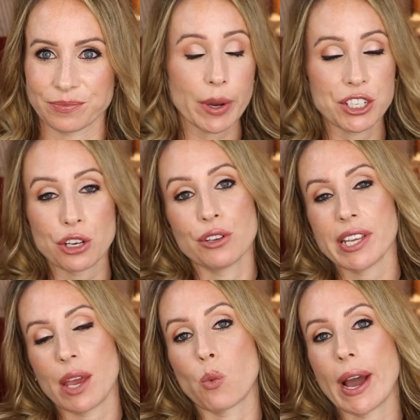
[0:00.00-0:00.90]
So I
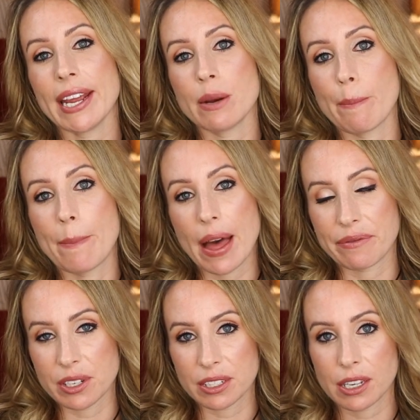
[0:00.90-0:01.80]
chose a white
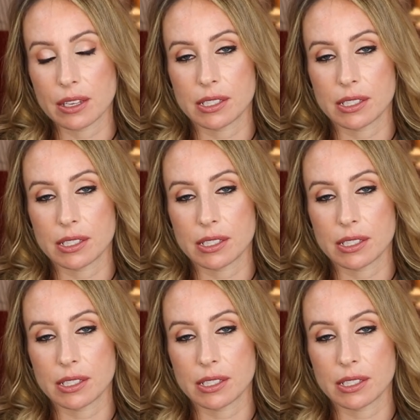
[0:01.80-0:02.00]
beveled